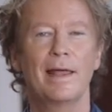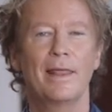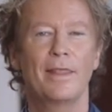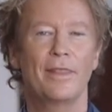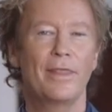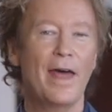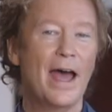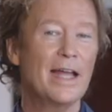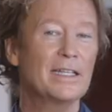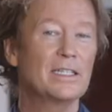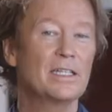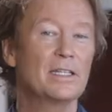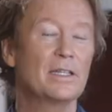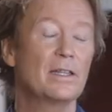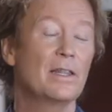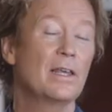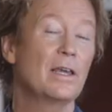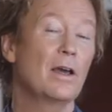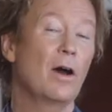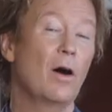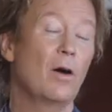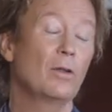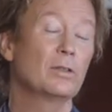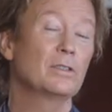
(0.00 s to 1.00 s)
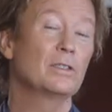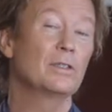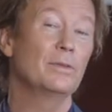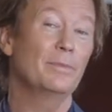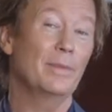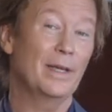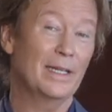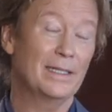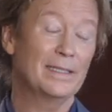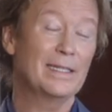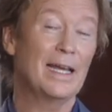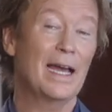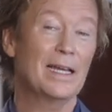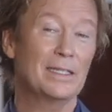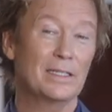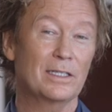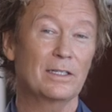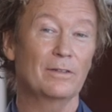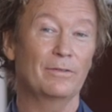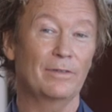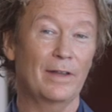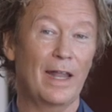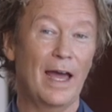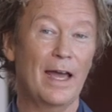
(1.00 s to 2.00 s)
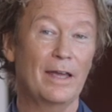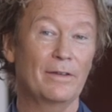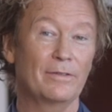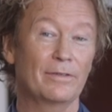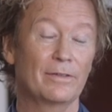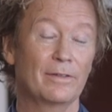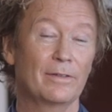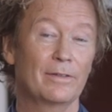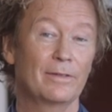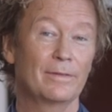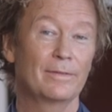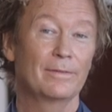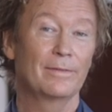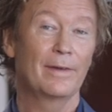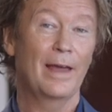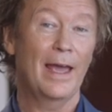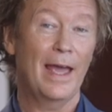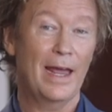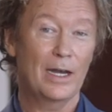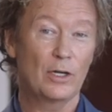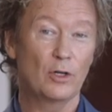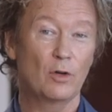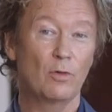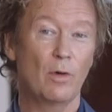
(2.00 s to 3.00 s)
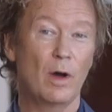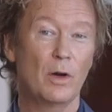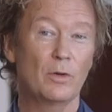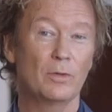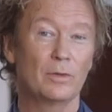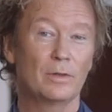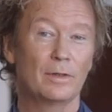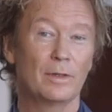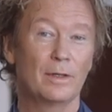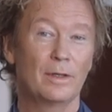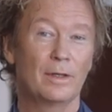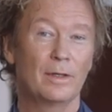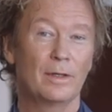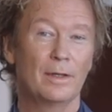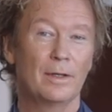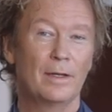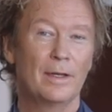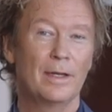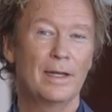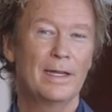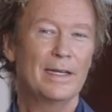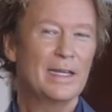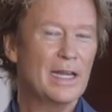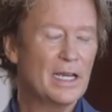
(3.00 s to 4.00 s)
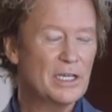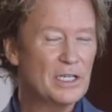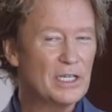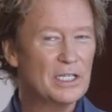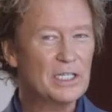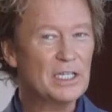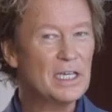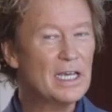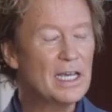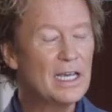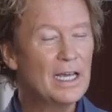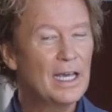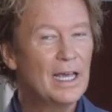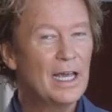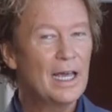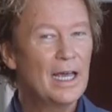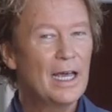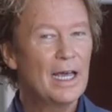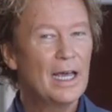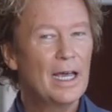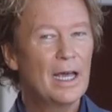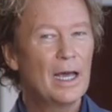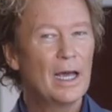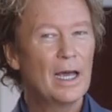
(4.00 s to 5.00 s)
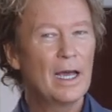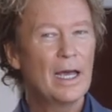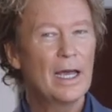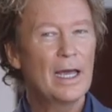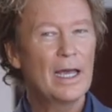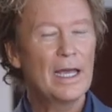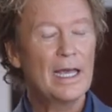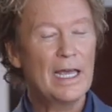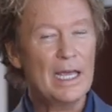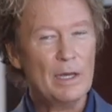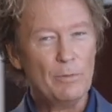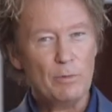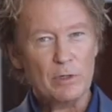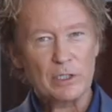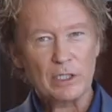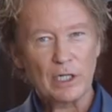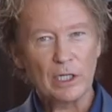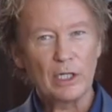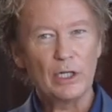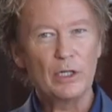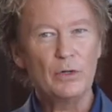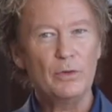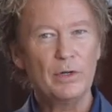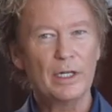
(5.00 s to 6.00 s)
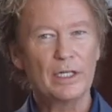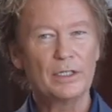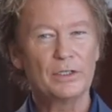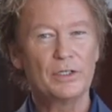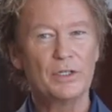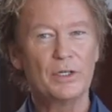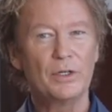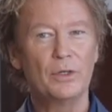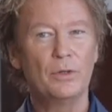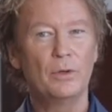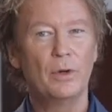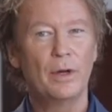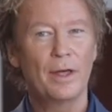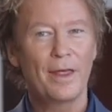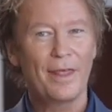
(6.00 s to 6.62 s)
That's the ultimate test of life, end quote. Now, you see, he was alluding to